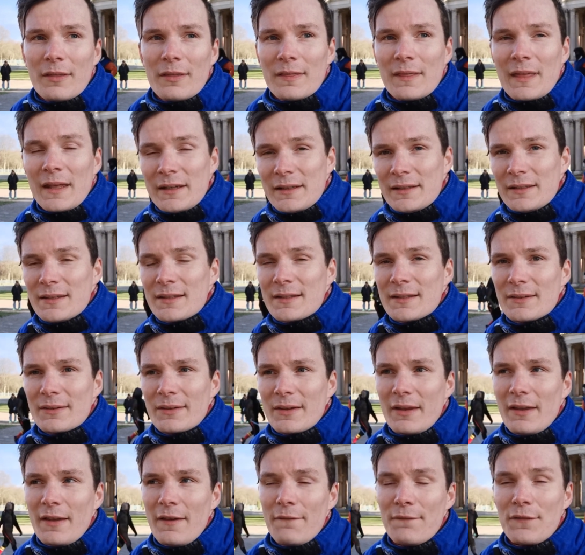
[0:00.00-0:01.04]
That is,
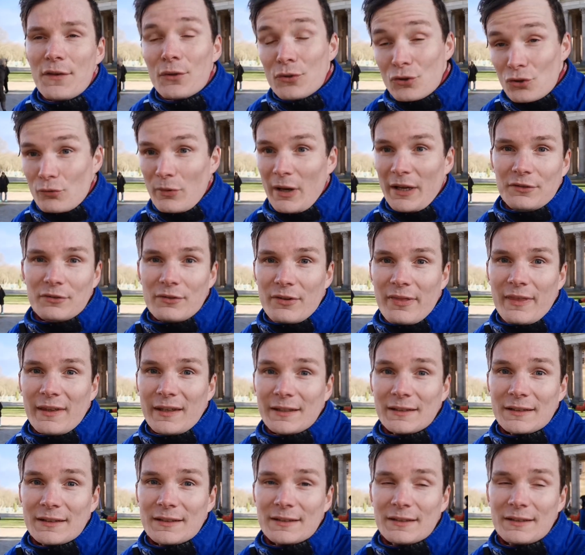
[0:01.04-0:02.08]
if you try new
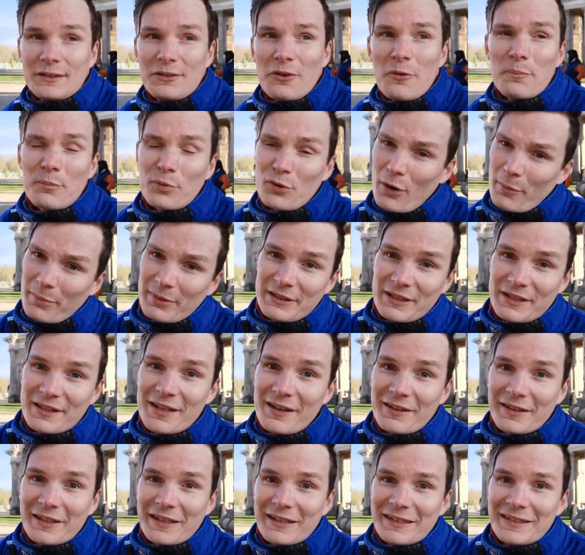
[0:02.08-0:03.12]
things, you probably
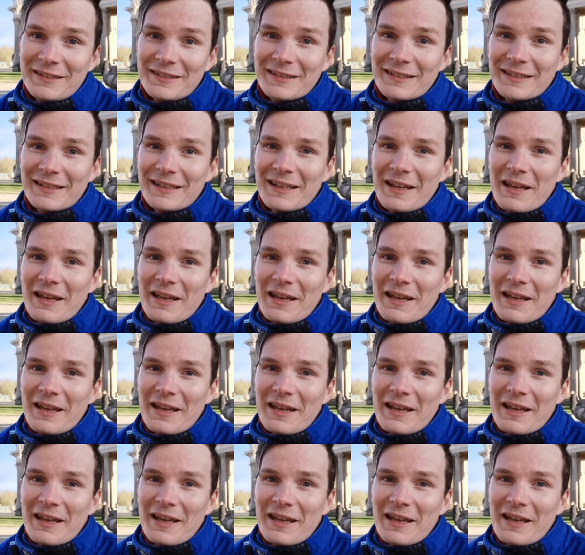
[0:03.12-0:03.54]
suck at it.